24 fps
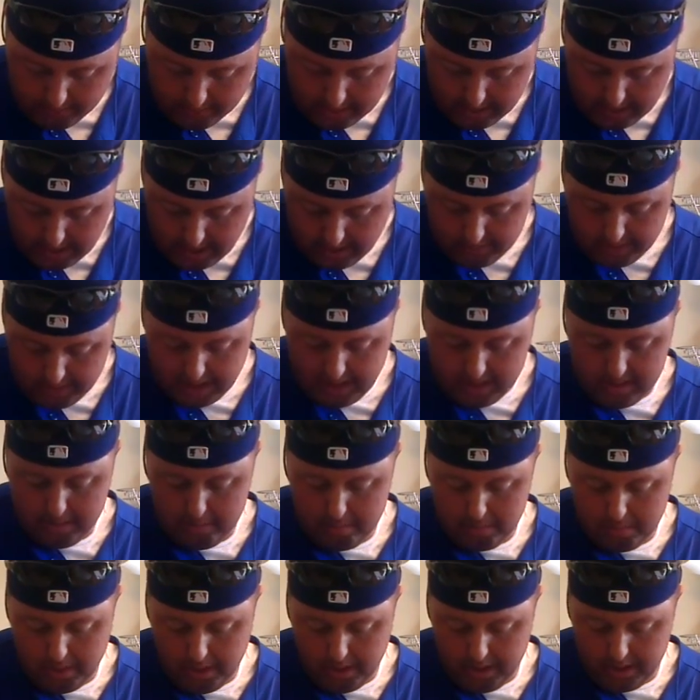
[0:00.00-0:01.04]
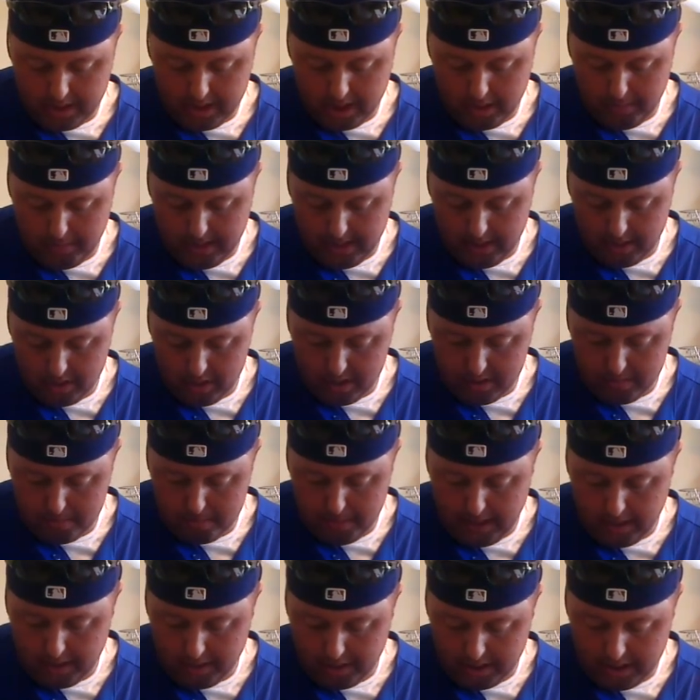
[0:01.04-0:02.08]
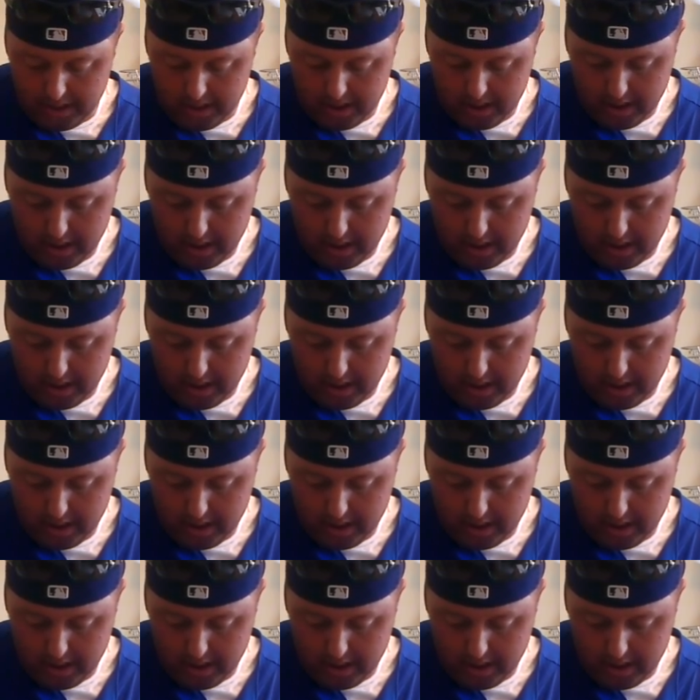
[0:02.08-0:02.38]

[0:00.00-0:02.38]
now I've got some blood coming out just barely.